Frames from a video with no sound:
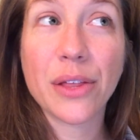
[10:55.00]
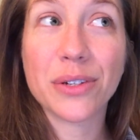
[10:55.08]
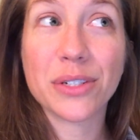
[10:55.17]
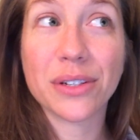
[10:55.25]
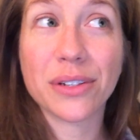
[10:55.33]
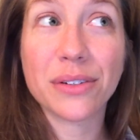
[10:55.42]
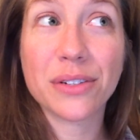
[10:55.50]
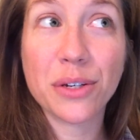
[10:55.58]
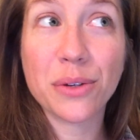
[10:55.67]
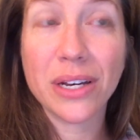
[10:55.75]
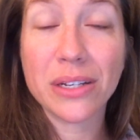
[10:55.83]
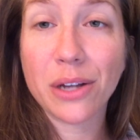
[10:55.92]
there's a
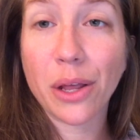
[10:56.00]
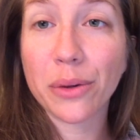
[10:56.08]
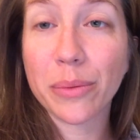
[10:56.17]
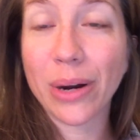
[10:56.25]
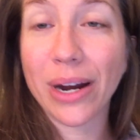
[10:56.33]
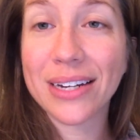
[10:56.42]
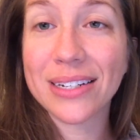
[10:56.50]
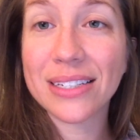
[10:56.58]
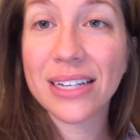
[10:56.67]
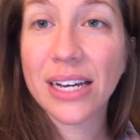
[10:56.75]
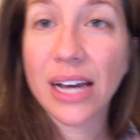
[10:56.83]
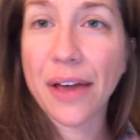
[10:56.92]
$2,000 prize,
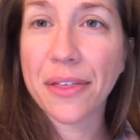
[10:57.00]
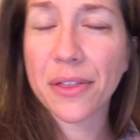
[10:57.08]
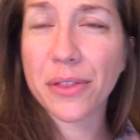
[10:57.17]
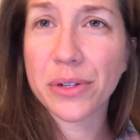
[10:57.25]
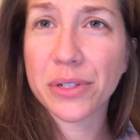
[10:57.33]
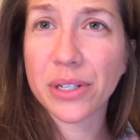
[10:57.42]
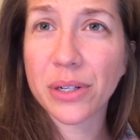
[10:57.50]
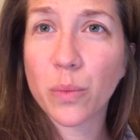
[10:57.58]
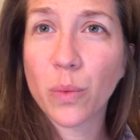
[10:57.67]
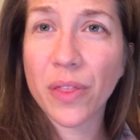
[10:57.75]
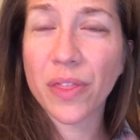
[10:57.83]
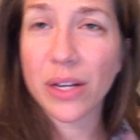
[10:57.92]
I think there's a
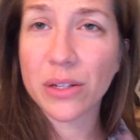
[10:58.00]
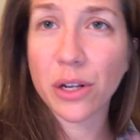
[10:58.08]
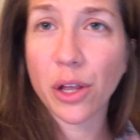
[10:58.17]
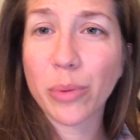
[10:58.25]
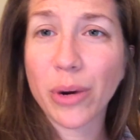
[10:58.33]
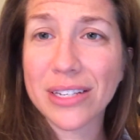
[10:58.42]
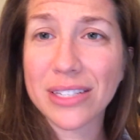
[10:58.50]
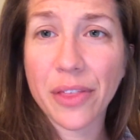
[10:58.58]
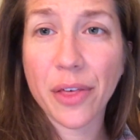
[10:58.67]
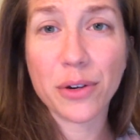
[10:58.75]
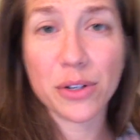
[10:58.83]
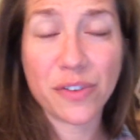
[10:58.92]
$1,000 prize, and
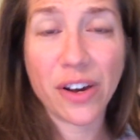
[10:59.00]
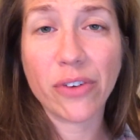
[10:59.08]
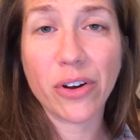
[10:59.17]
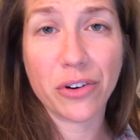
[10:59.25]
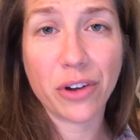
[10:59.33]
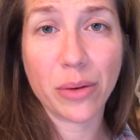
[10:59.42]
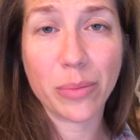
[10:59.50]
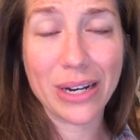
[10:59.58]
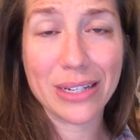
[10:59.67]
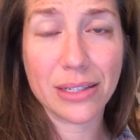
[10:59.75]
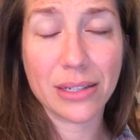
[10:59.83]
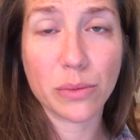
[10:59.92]
then there's $500
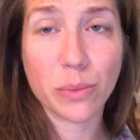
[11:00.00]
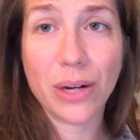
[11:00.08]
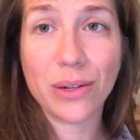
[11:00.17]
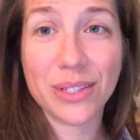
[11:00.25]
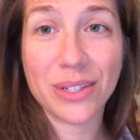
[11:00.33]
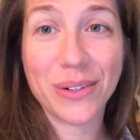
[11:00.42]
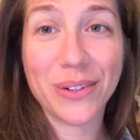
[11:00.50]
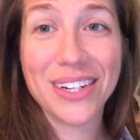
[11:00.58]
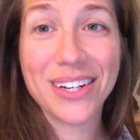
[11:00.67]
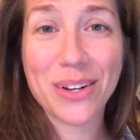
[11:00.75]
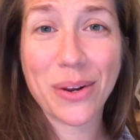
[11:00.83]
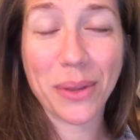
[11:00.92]
prizes as well, so
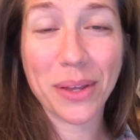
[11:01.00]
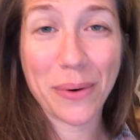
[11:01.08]
totally